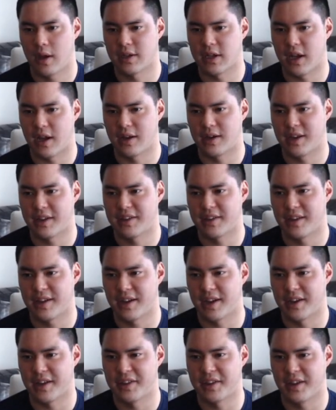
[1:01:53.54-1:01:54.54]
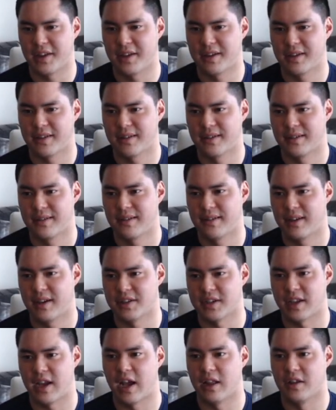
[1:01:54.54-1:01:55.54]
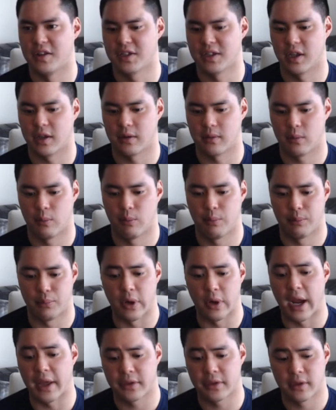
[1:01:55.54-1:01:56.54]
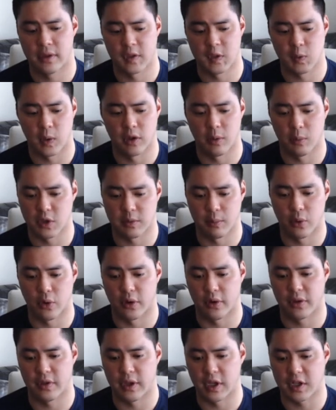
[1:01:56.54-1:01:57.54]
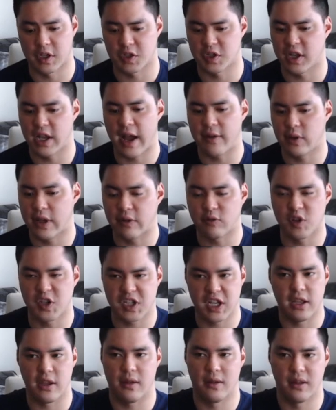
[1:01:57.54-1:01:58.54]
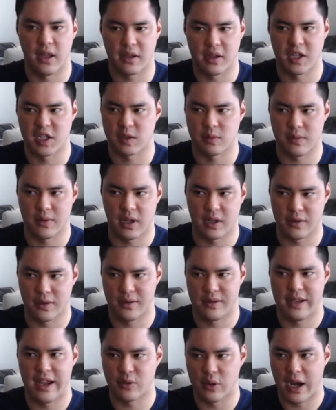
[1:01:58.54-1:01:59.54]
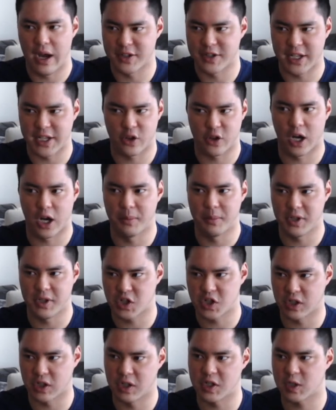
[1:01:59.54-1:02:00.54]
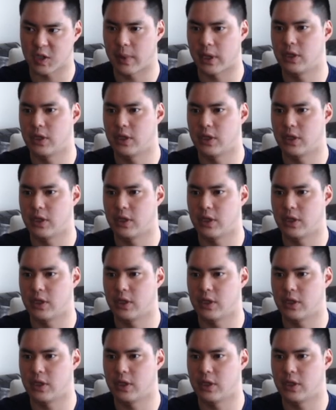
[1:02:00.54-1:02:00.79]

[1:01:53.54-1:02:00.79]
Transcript: And I think as an analyst, breadth is one of the most important things, because you have to see you have to understand the competition, and just by